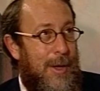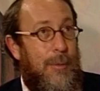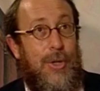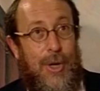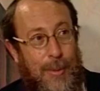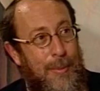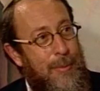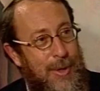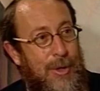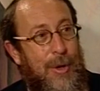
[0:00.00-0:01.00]
we share a
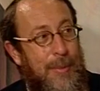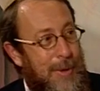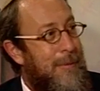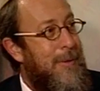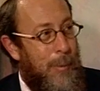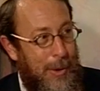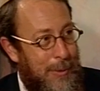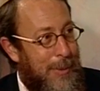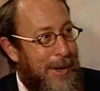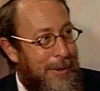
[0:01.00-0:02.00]
belief in one
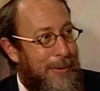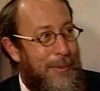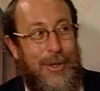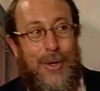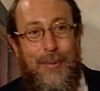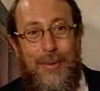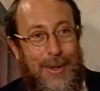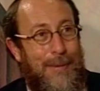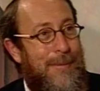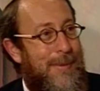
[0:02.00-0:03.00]
Creator. We share a
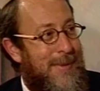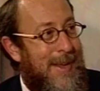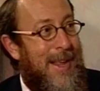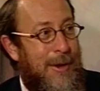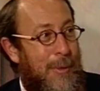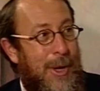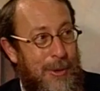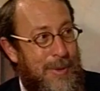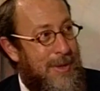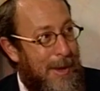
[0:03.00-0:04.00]
belief that
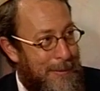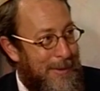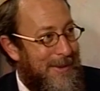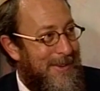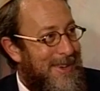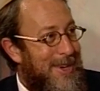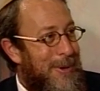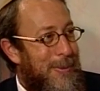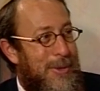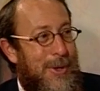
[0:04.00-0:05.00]
Creator is loving.
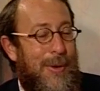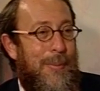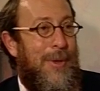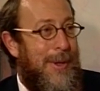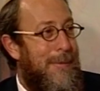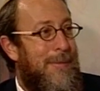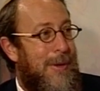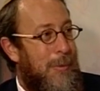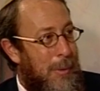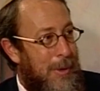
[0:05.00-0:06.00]
We share a belief
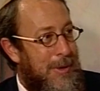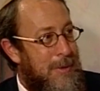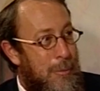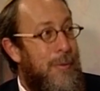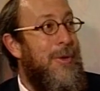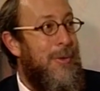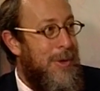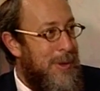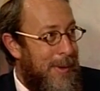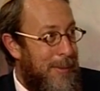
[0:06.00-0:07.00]
that the world is moving
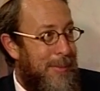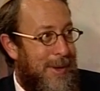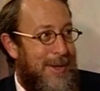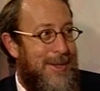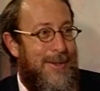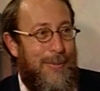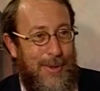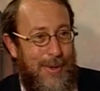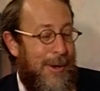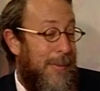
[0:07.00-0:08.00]
towards a better place.
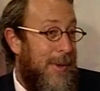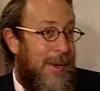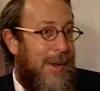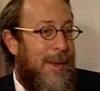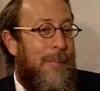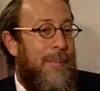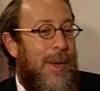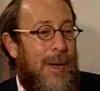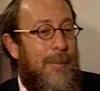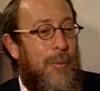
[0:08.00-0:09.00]

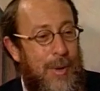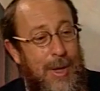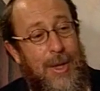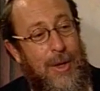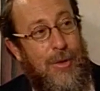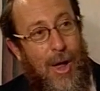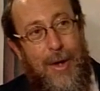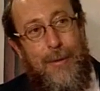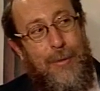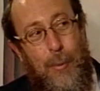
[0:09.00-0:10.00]
Really a
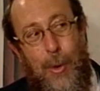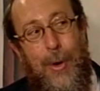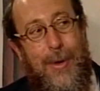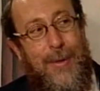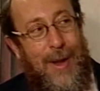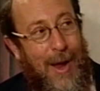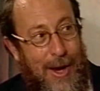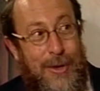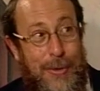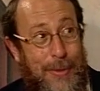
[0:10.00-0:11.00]
lot of the work that
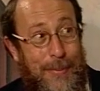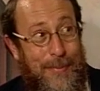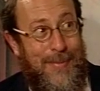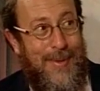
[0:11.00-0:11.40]
I do